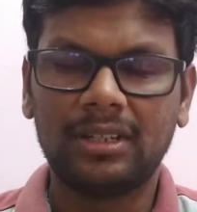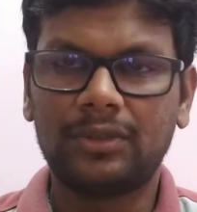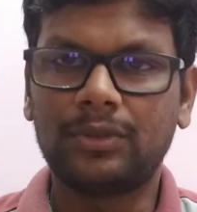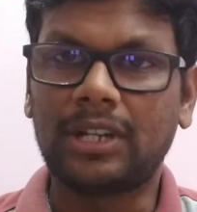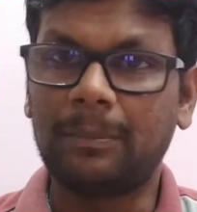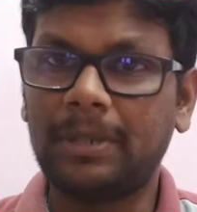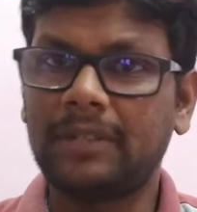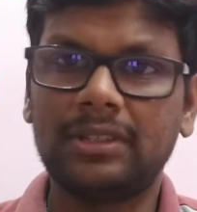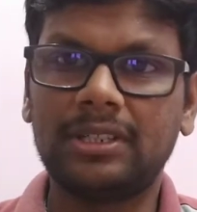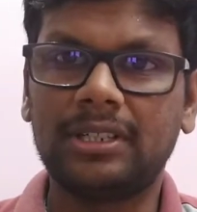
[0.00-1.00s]
To compare
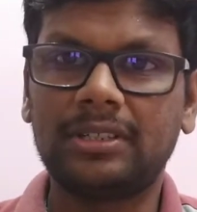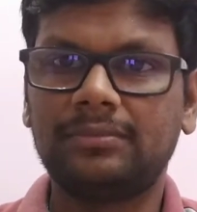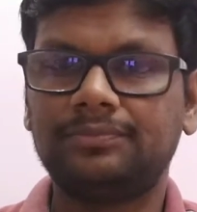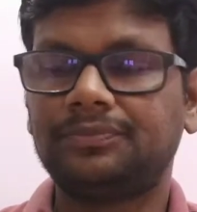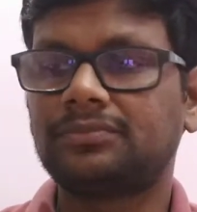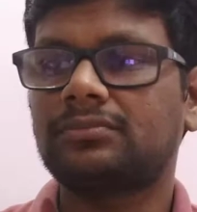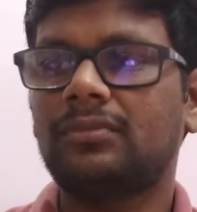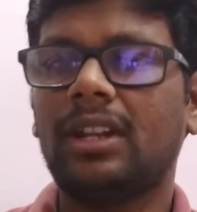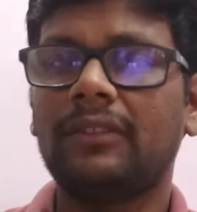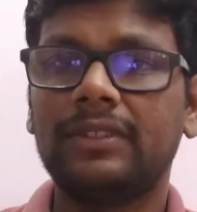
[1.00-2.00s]
with that,
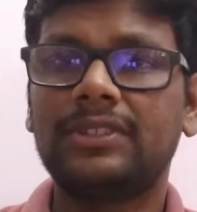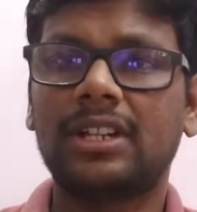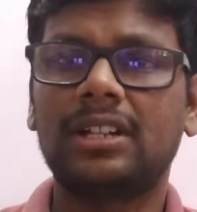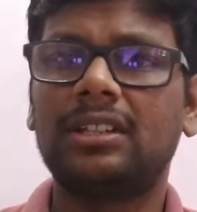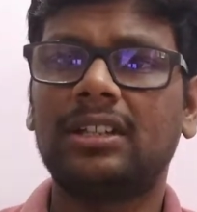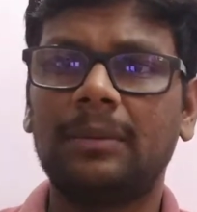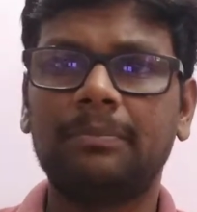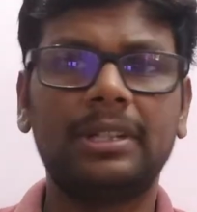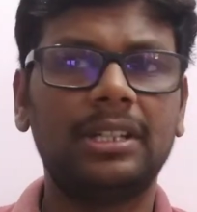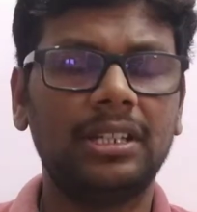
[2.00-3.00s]
whichever all the
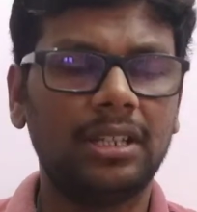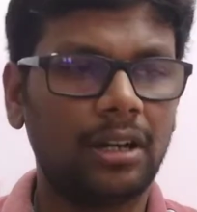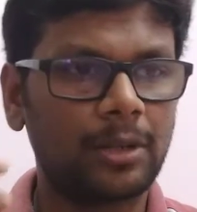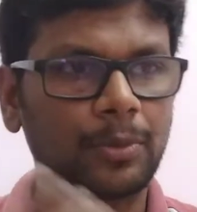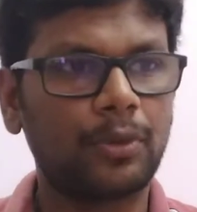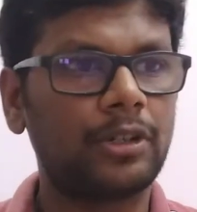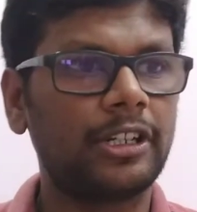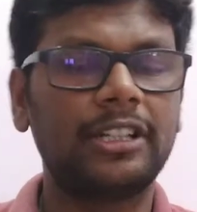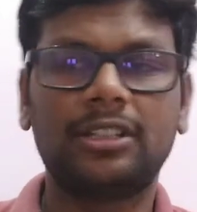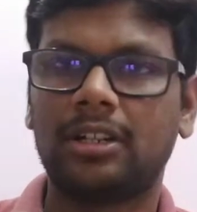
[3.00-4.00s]
company or
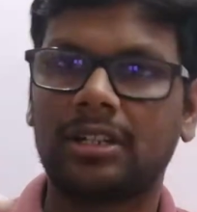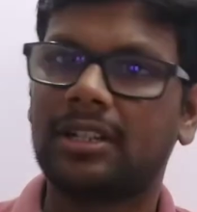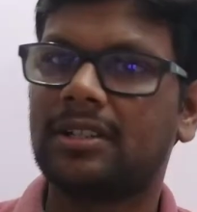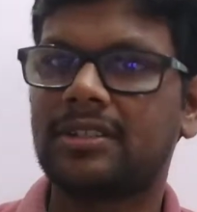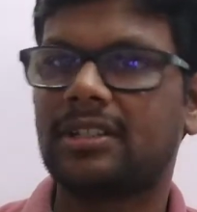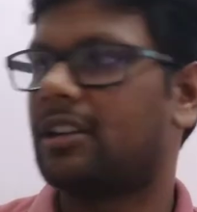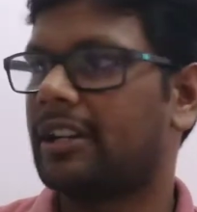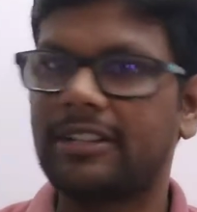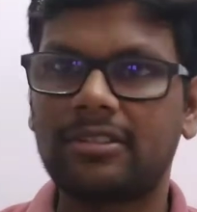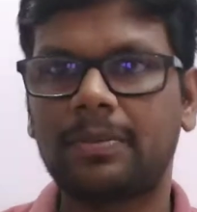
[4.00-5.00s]
product or concern or
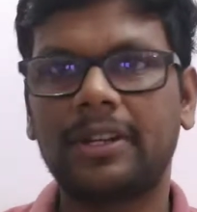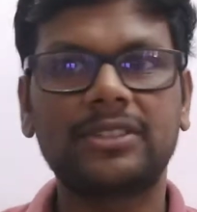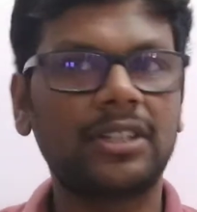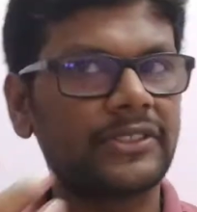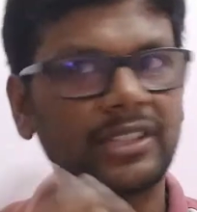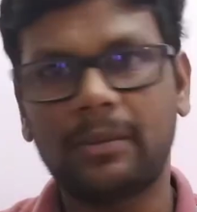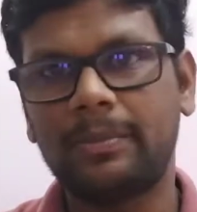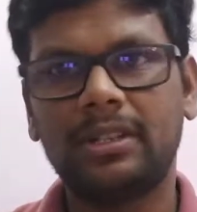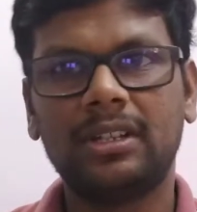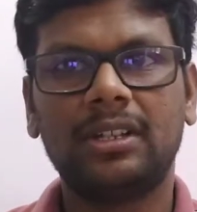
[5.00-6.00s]
enterprise or shop
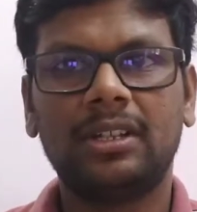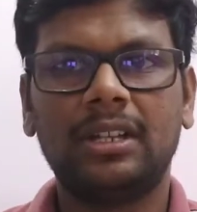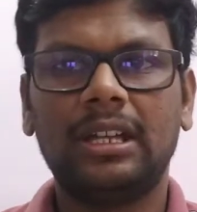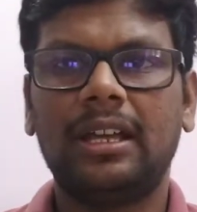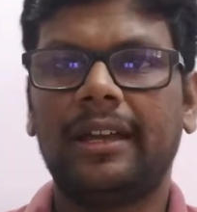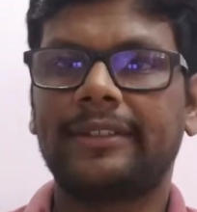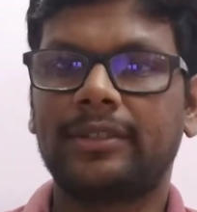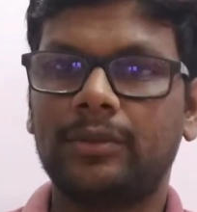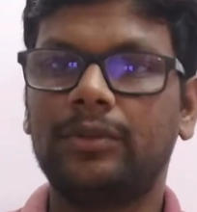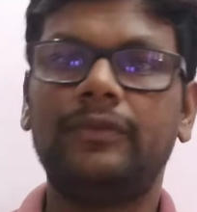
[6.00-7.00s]
has a
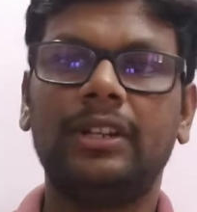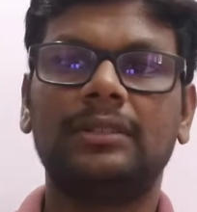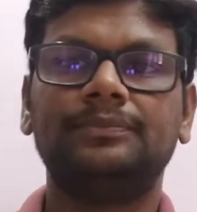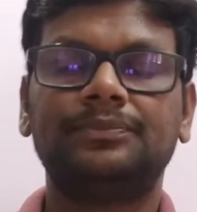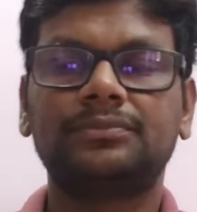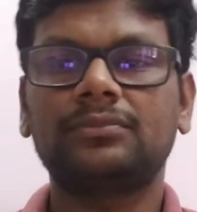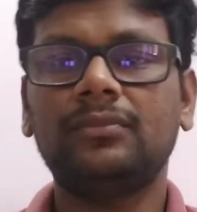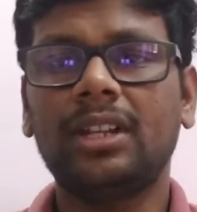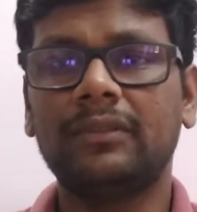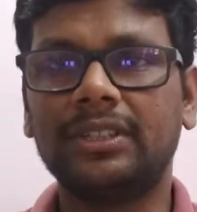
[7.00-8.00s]
goodwill
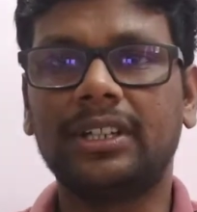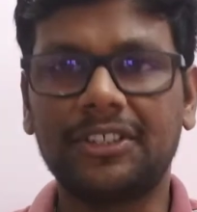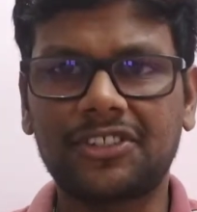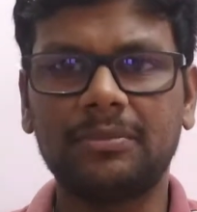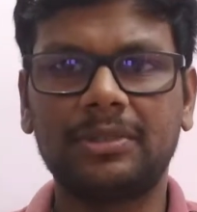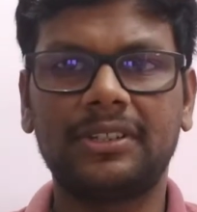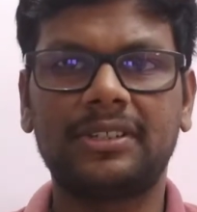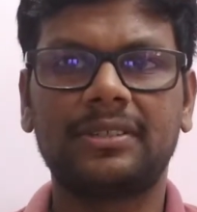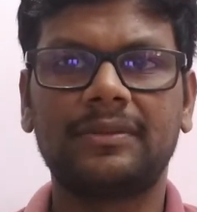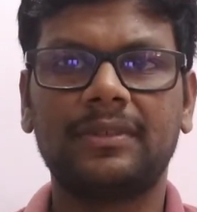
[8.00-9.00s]
with the customers,
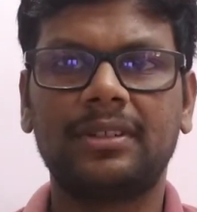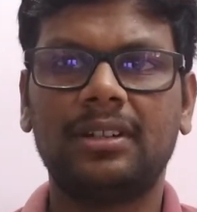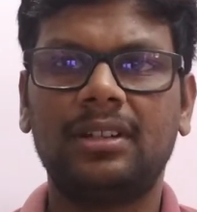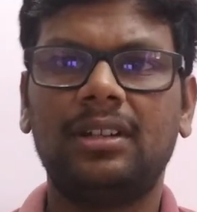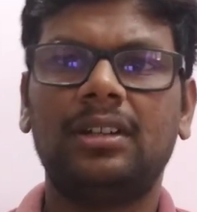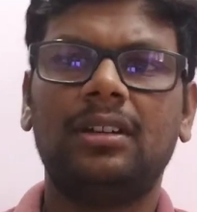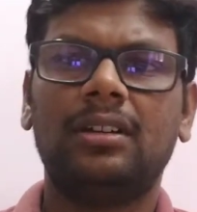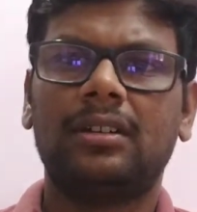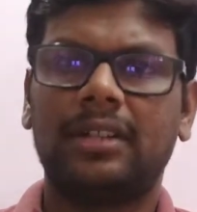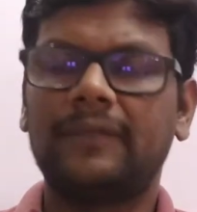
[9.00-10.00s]

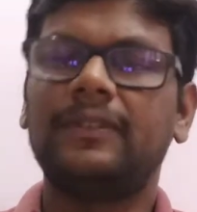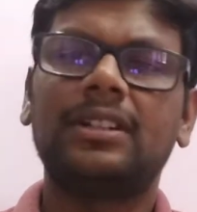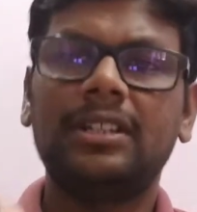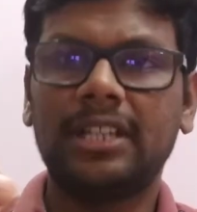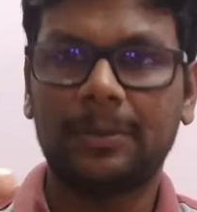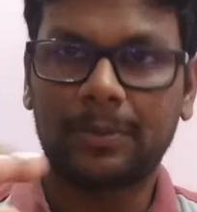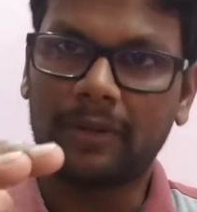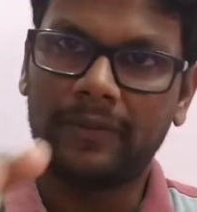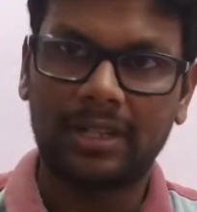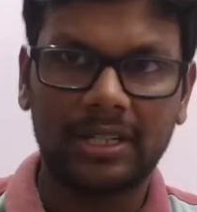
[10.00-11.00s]
definitely their
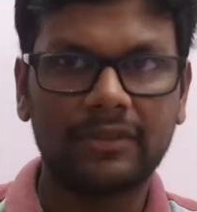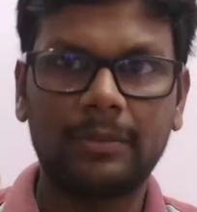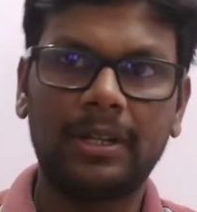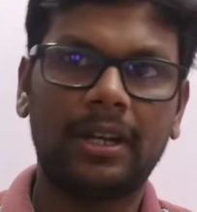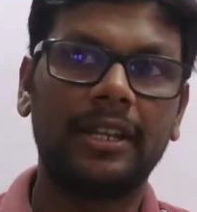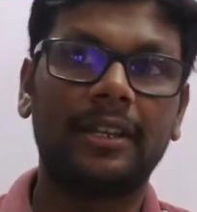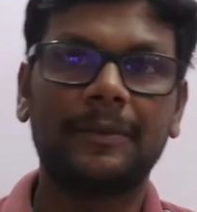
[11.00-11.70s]
profit range will be high,